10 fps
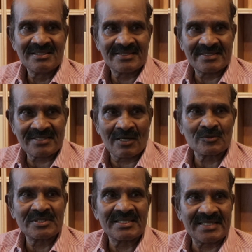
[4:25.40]
That's how
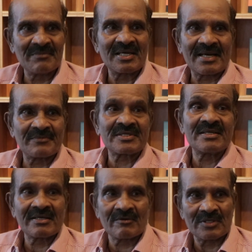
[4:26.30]
the Tamil
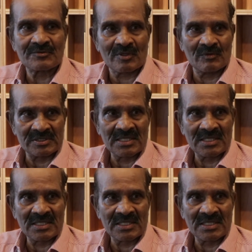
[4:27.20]
Representative Council.